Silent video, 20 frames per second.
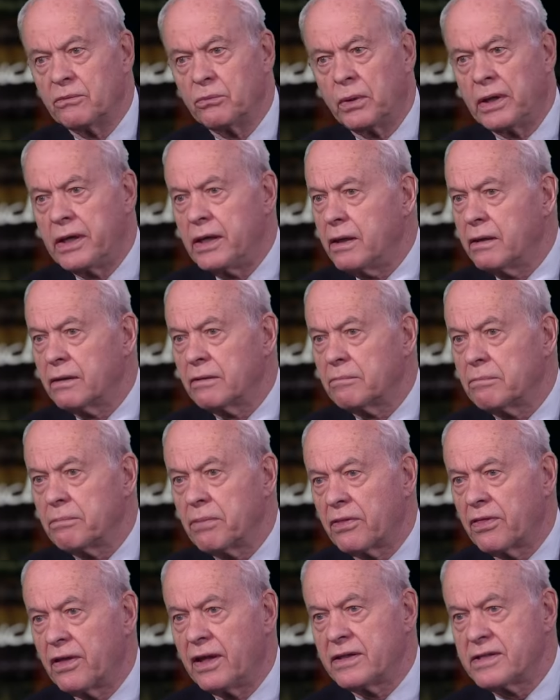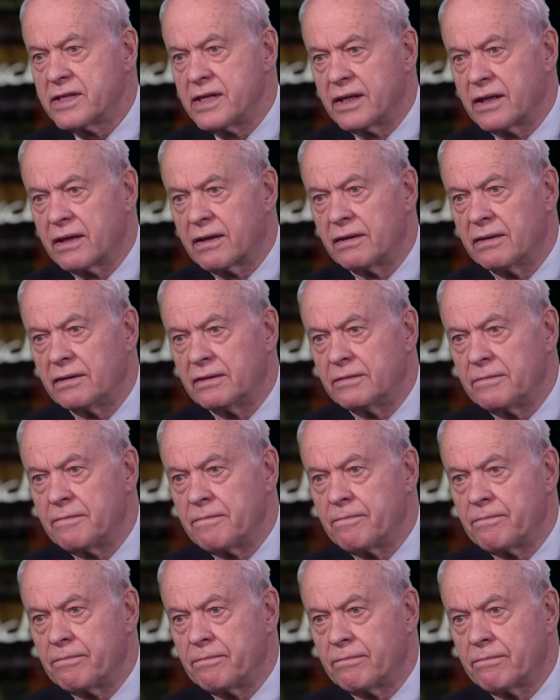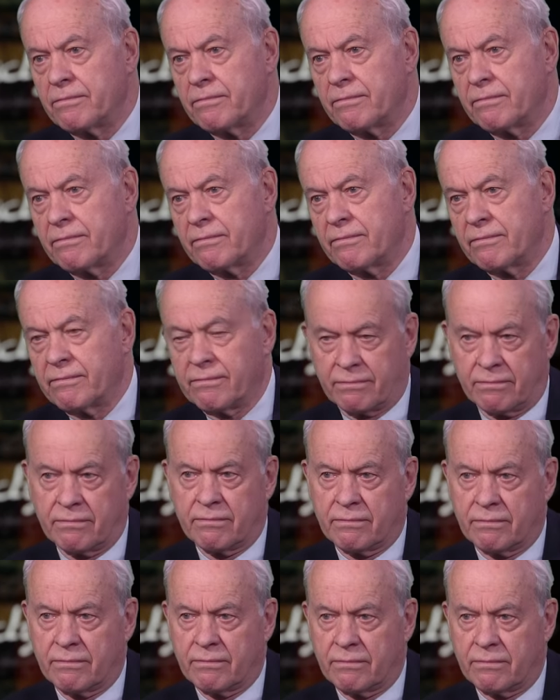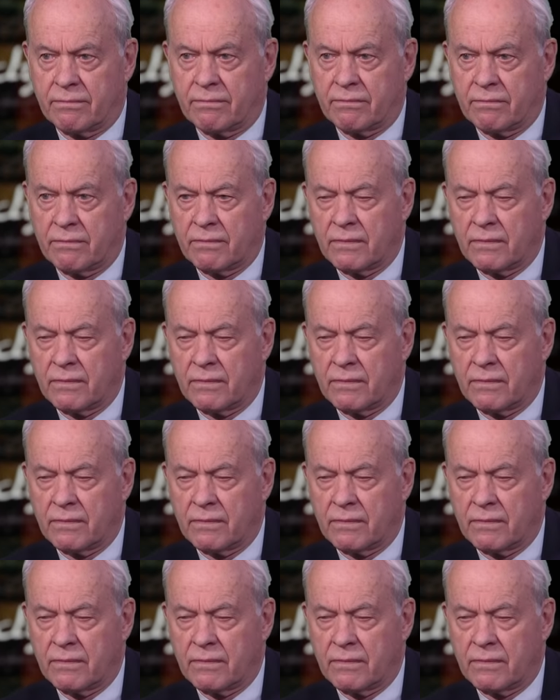weak and pathetic. Yeah. And, and not in